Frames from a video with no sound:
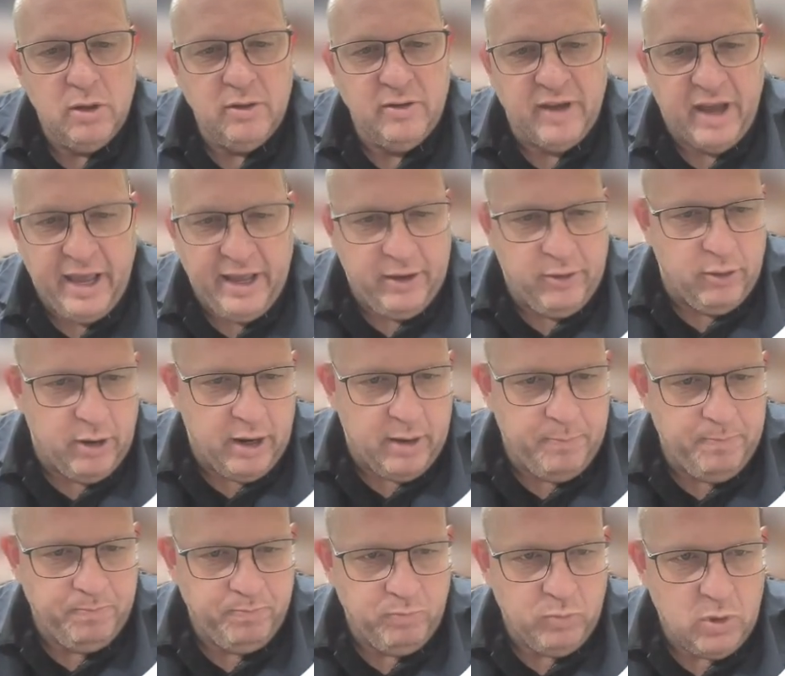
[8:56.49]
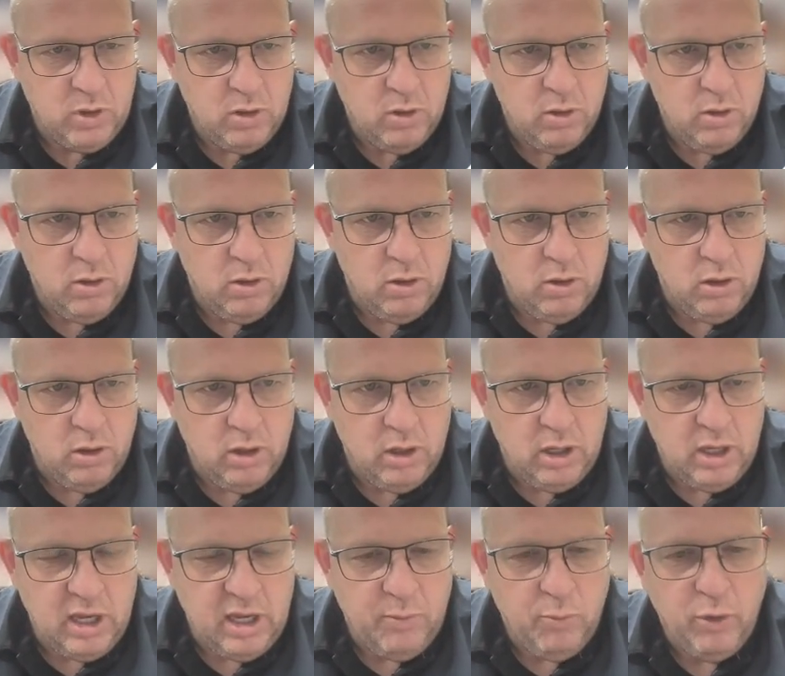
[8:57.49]
diagram.
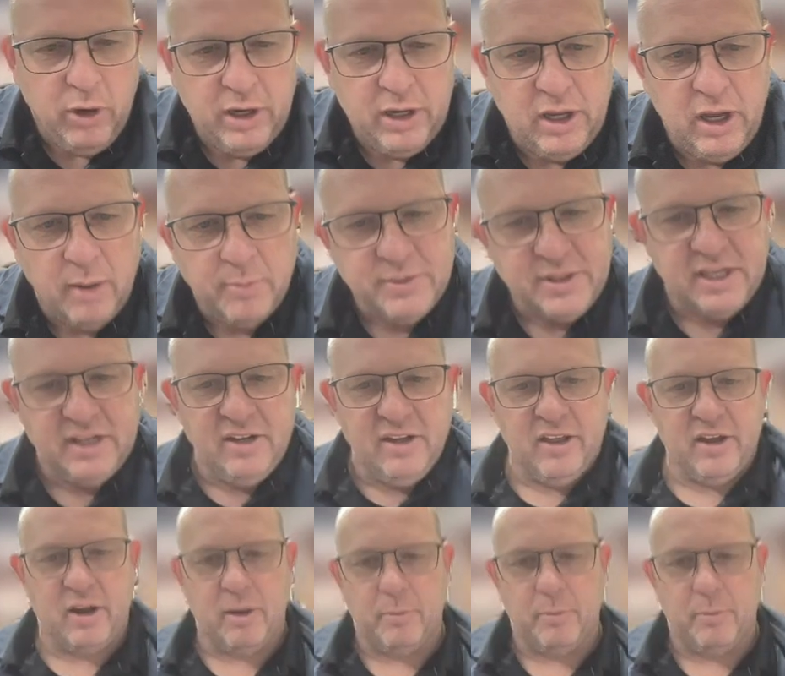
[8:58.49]
And what comes into the